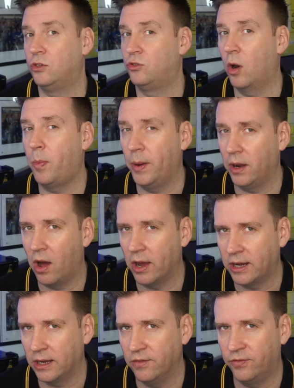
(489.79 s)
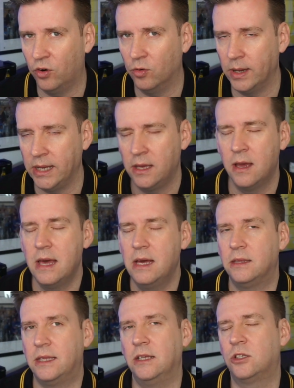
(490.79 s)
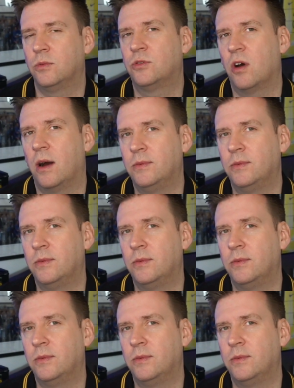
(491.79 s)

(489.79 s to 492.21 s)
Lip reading: drop a like on it for me, then subscribe